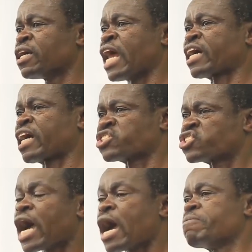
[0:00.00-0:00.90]
like a
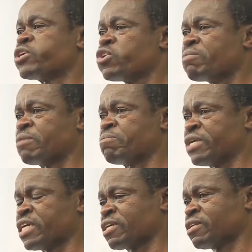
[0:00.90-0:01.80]
subhuman
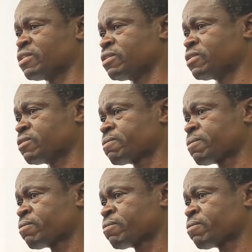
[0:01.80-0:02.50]
being.